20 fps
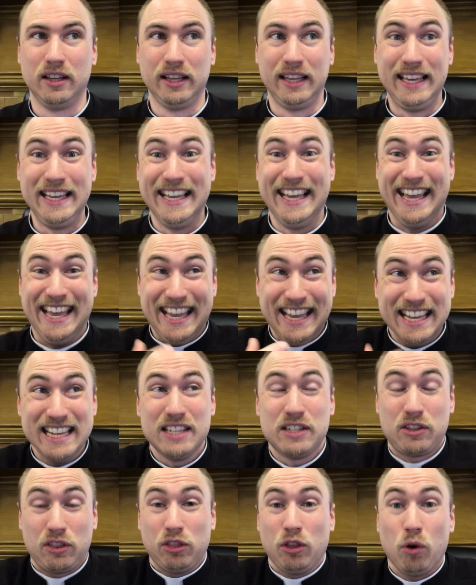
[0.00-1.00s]
He
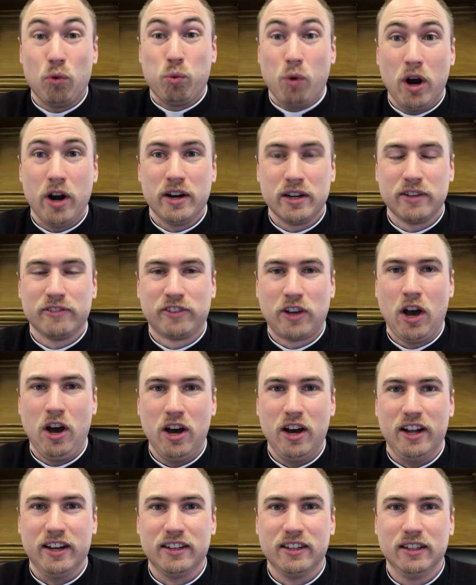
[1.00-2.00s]
is the Word of
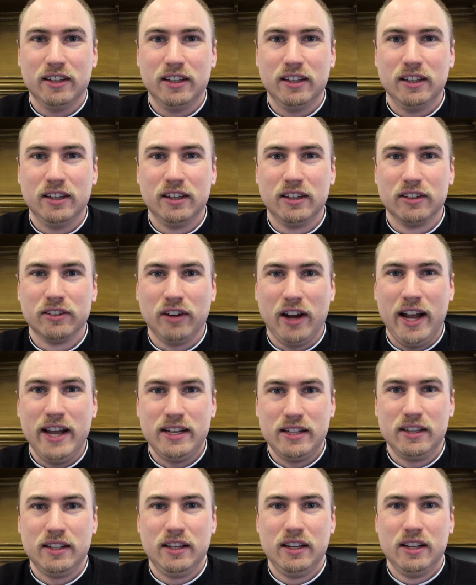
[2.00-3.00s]
God,
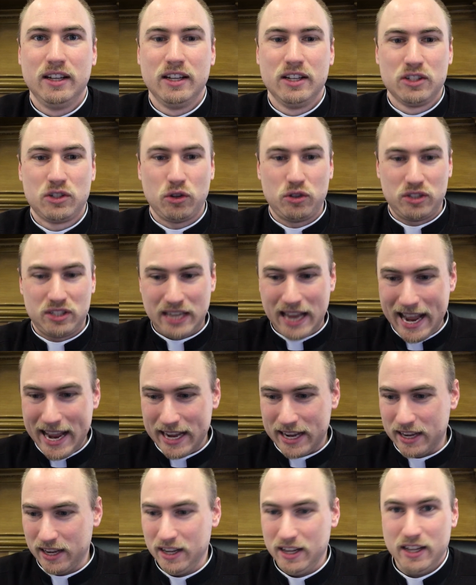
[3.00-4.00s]
right? So
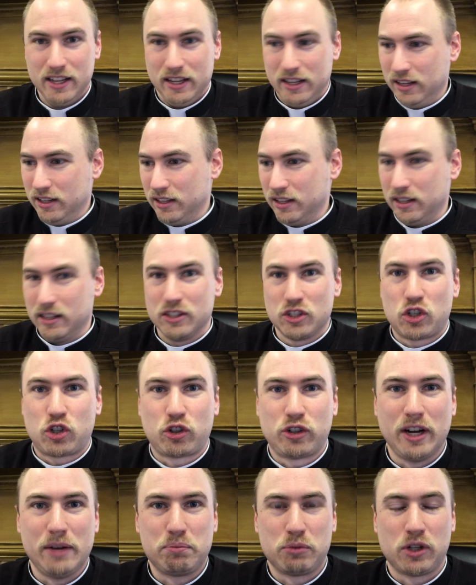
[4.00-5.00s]
take
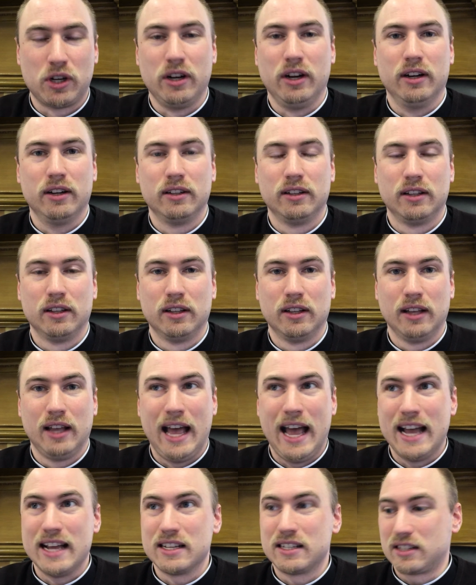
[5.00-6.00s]
Scripture
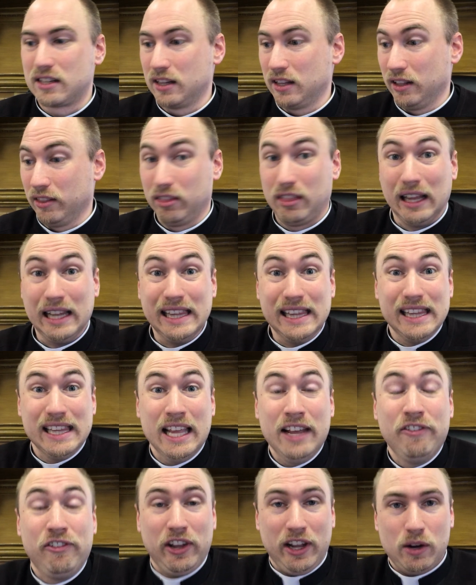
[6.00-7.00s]
as the
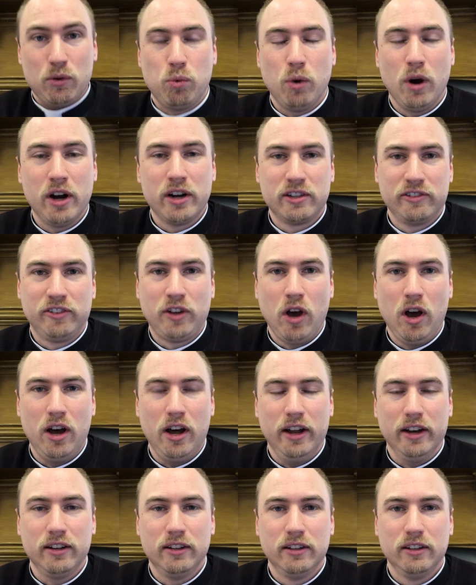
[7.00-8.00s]
living Word of
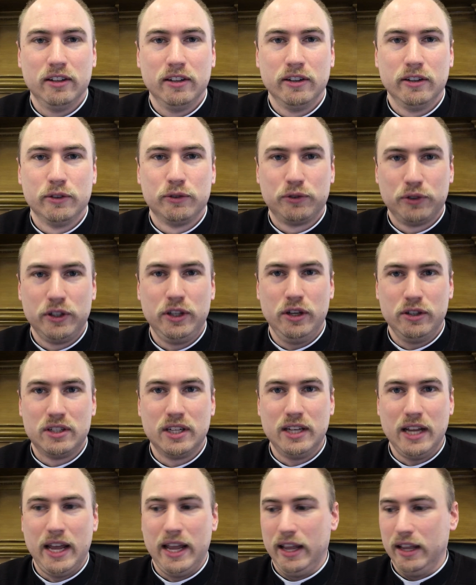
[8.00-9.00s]
God for you
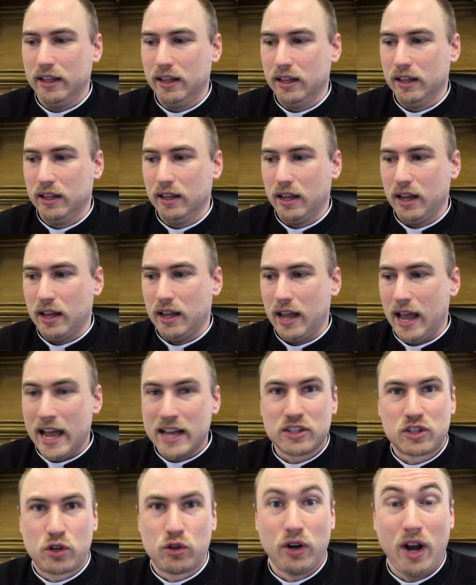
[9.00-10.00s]
today,
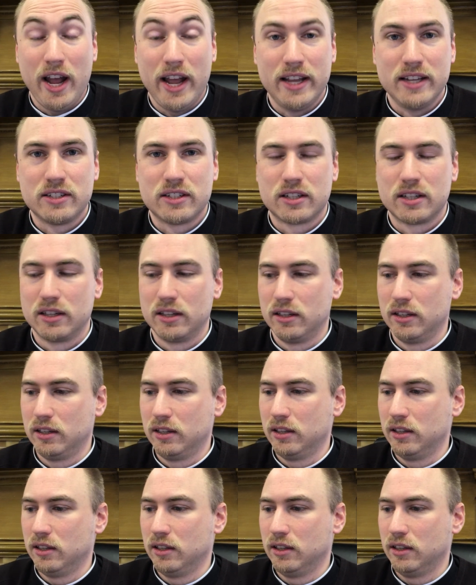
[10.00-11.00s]
as Christ,
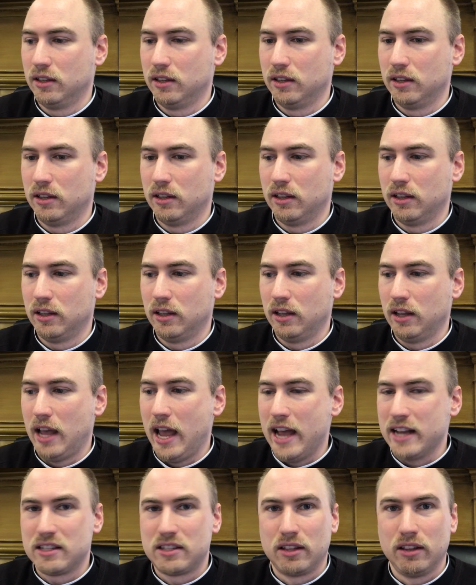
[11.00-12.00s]

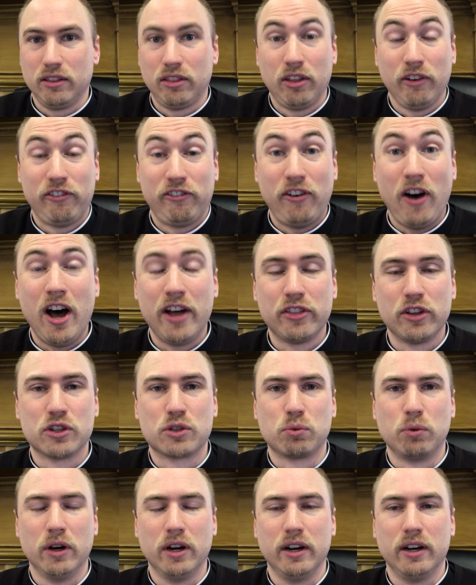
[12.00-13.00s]
as the
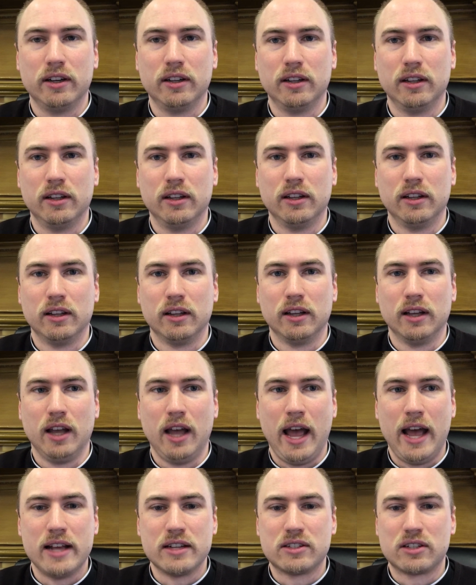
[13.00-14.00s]
Father's word,
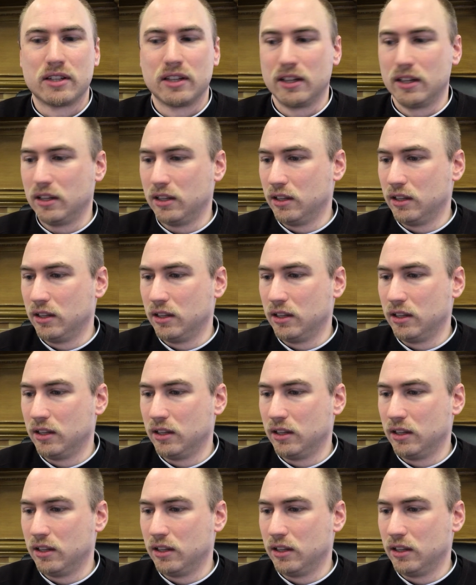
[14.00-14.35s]
as,